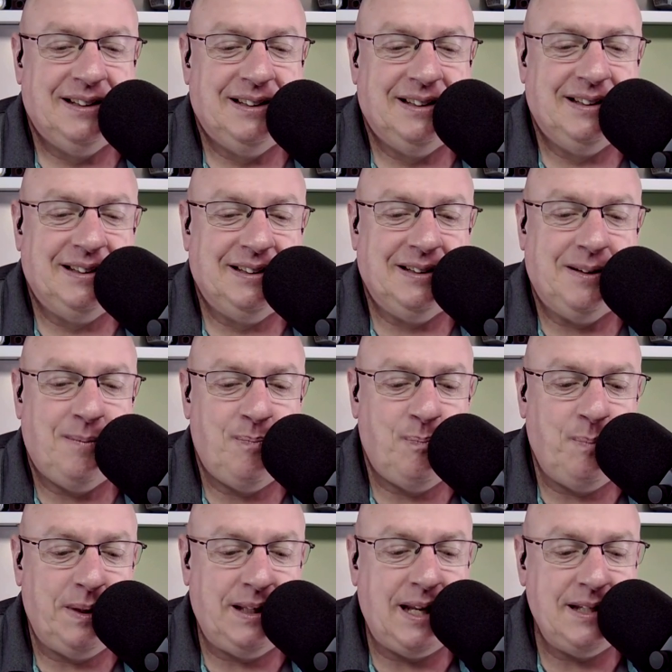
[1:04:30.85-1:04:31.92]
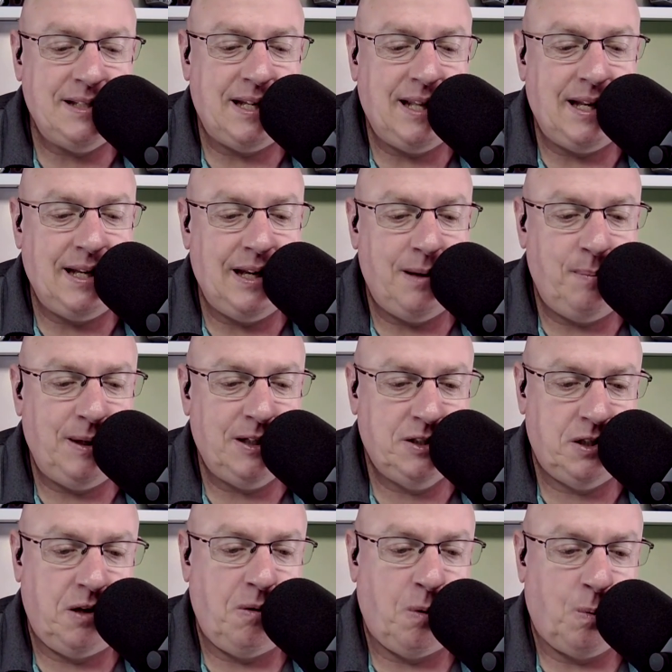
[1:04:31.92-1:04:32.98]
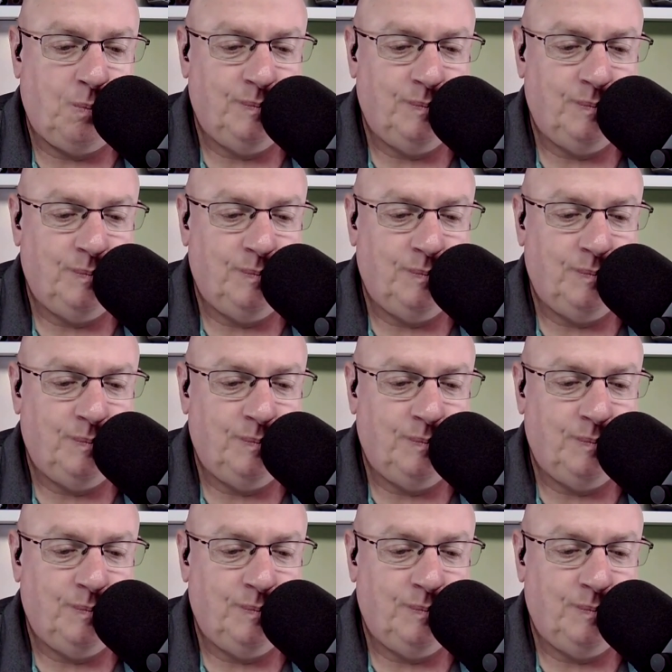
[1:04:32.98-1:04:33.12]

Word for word: Um, but they say they need a big show.